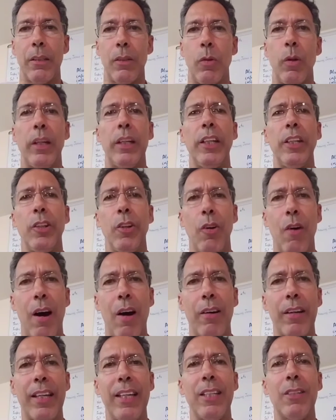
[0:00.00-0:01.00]
Quickly, you know
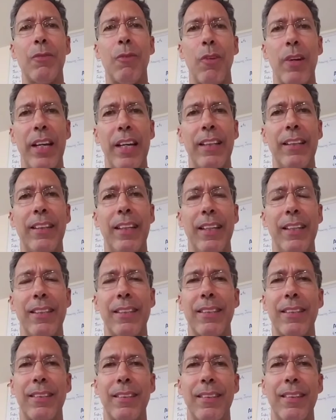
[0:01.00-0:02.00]
how kids forget
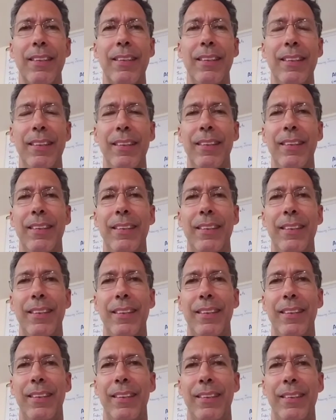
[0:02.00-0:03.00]
things.
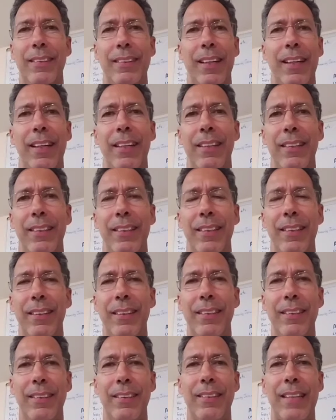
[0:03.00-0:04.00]
They
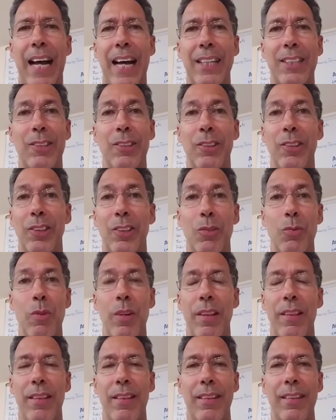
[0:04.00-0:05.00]
dazzled us
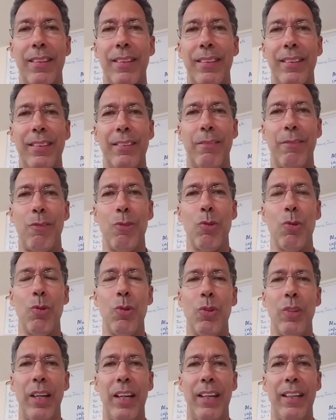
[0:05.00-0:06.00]
with
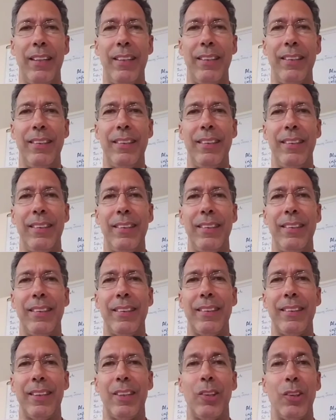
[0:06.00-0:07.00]
food and
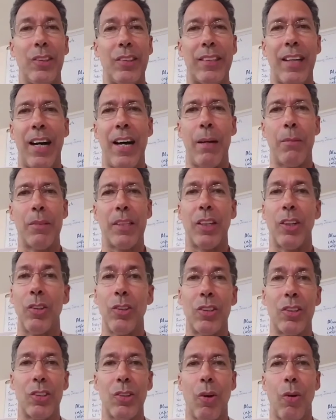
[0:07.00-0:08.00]
good times and
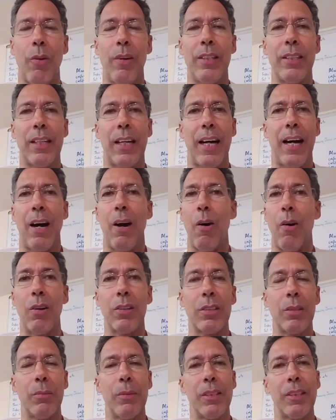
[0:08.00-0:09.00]
good stories and how
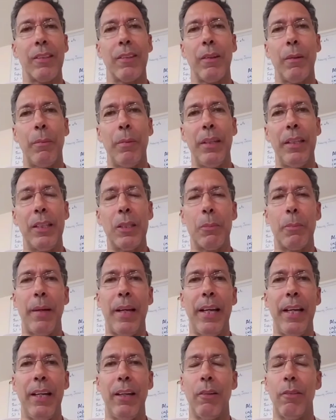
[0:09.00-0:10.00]
awesome it's going to be in
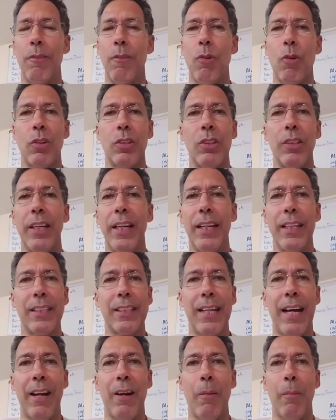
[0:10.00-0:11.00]
Spain. And of course, you get
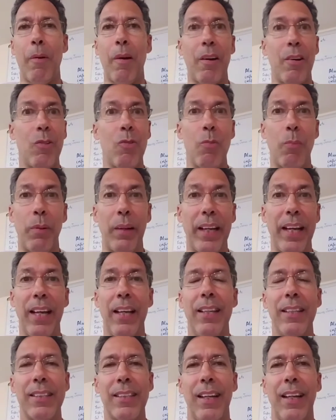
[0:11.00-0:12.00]
excited about a new
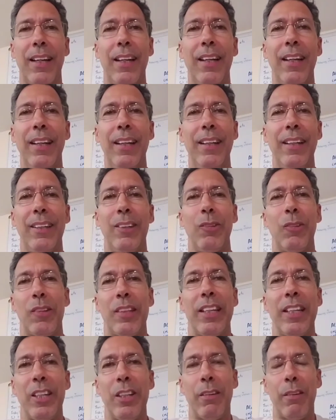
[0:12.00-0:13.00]
place and new
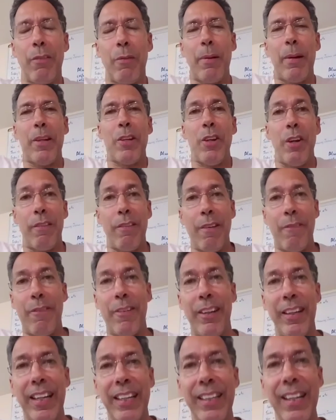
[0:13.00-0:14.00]
thing. You ever
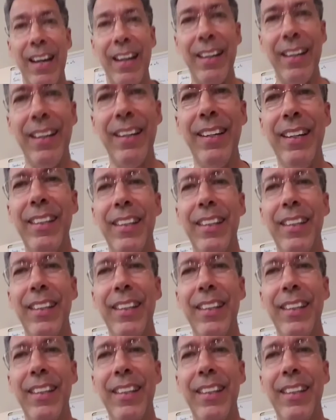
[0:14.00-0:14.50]
felt like that?